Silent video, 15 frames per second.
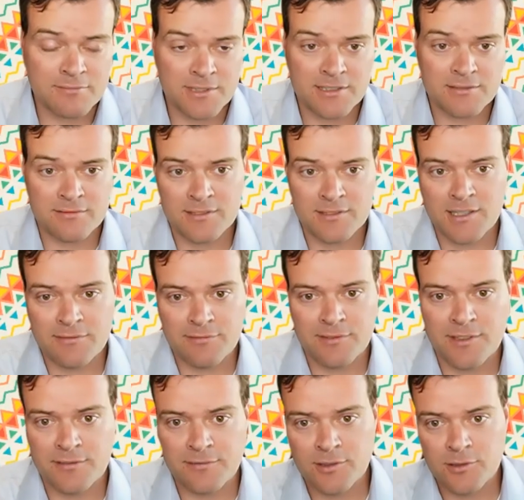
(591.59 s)

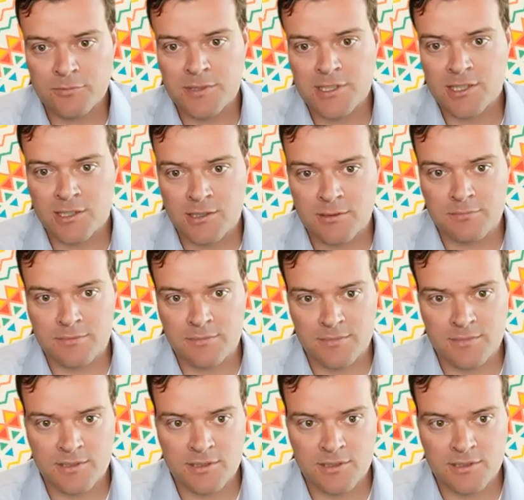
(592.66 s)
if you become